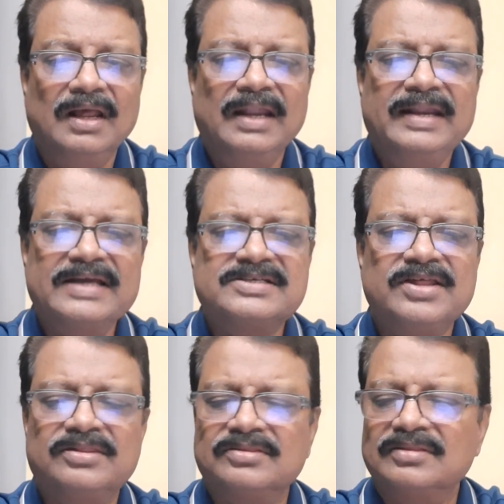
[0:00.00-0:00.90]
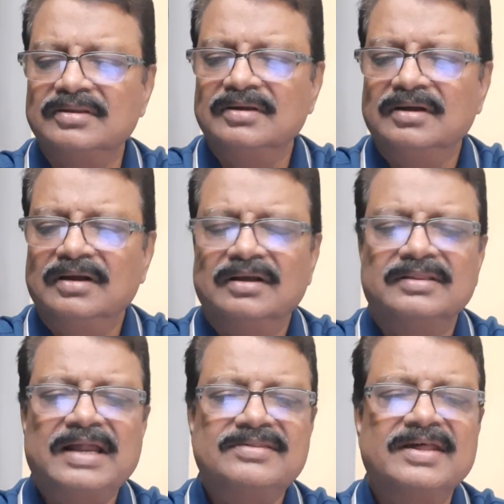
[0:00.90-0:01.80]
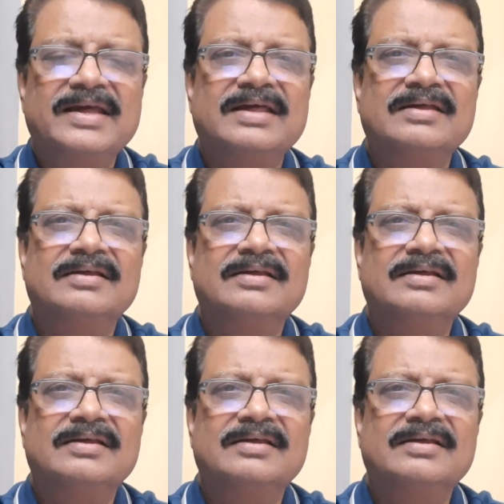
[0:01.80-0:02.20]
Next is, there's